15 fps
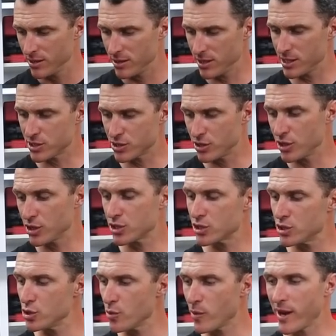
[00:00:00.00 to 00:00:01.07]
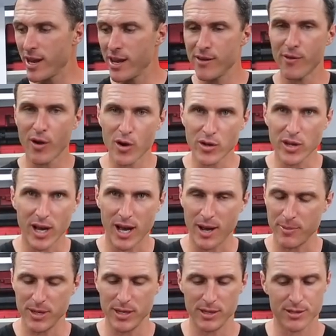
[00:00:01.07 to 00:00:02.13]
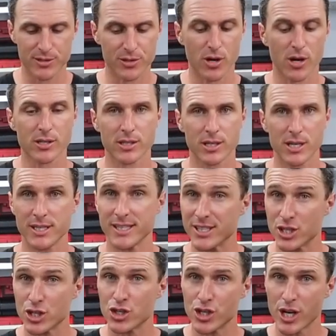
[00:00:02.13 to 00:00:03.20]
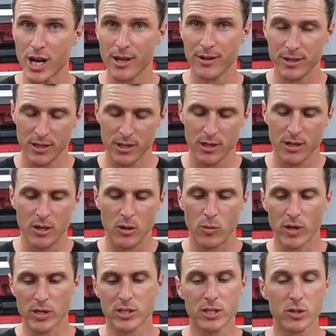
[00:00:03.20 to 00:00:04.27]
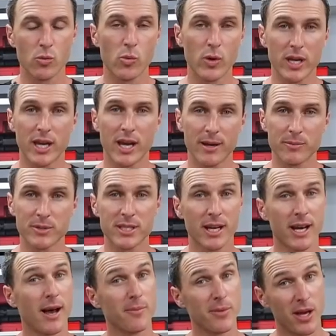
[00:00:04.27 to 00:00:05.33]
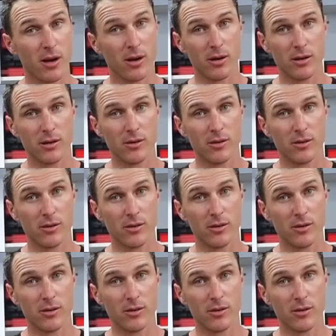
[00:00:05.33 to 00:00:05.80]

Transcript: This new Evo Carby is nice and easy to jet once we get them set up. Now,